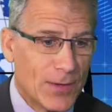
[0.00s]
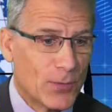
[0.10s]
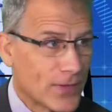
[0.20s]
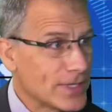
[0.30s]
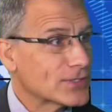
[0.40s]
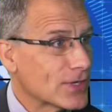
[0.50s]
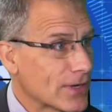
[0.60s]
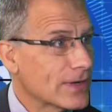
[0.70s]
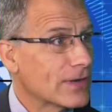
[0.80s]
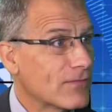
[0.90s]
Well, they
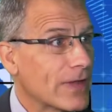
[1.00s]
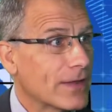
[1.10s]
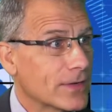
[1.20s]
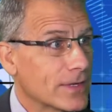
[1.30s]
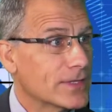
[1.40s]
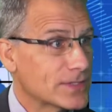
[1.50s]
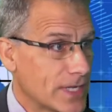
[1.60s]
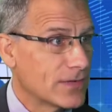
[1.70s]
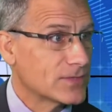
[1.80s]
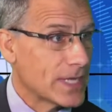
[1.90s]
started and founded in the
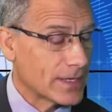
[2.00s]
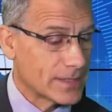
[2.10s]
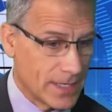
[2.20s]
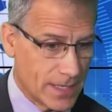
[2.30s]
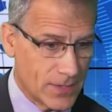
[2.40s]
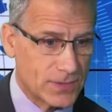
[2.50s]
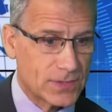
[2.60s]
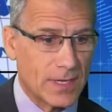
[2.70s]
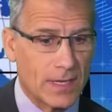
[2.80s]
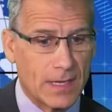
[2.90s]
state of Zacatecas,
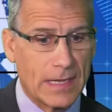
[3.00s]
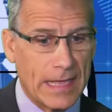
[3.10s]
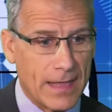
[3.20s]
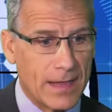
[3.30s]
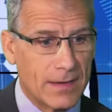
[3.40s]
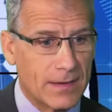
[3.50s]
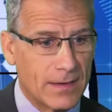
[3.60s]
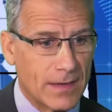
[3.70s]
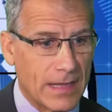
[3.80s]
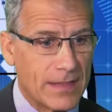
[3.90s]
uh, and,
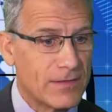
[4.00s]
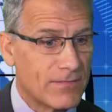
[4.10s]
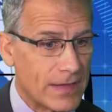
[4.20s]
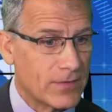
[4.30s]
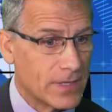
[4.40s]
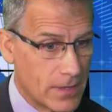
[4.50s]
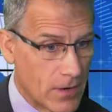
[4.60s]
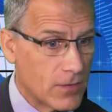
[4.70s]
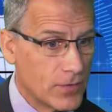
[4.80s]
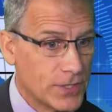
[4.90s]
uh, and they founded in
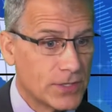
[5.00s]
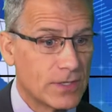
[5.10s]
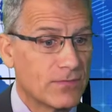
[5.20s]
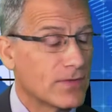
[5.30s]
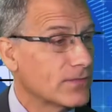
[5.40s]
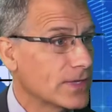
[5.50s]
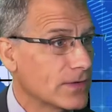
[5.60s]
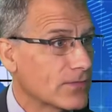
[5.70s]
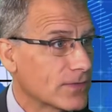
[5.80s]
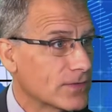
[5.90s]
our region in
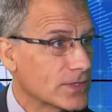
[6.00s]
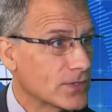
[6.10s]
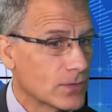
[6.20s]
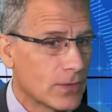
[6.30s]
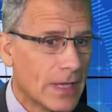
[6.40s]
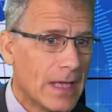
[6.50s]
1552.